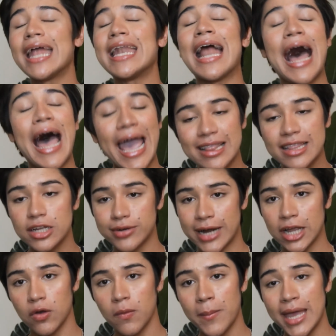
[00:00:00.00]
and highly
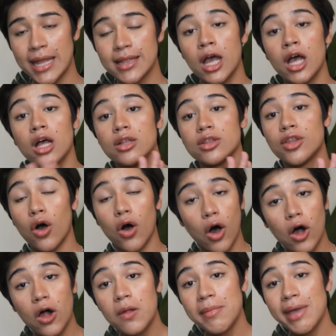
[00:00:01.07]
recommend the
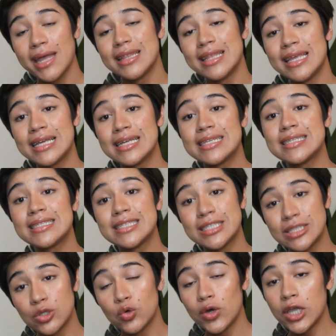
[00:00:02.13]
Medicated
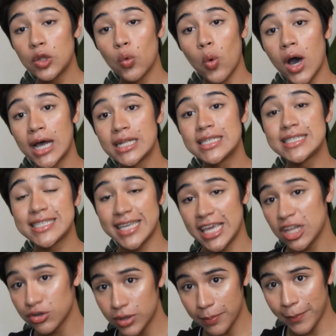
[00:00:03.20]
2-in-1
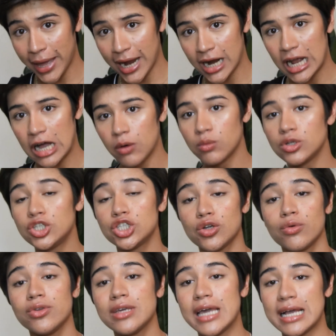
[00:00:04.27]
Skin Repair. I would
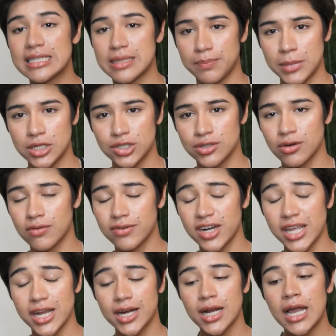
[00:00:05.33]
show you guys a picture over
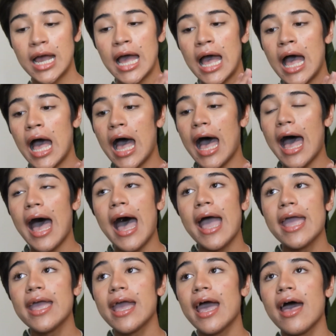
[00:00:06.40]
here.
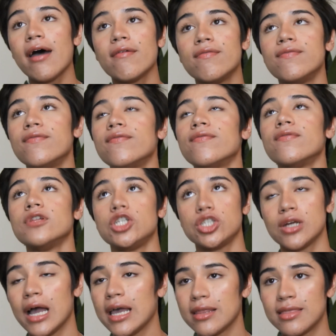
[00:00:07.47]
I have
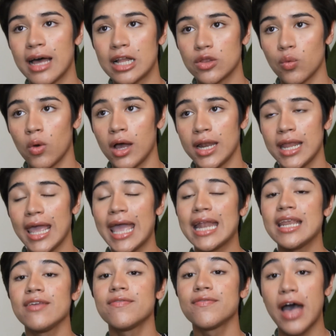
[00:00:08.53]
tried that one,
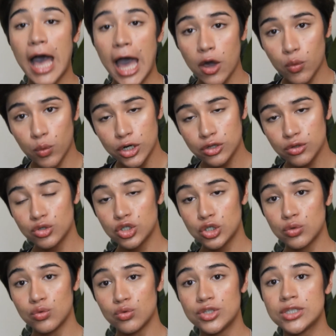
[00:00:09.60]
and if I were to
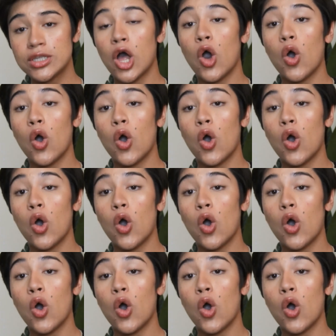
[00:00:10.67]
choose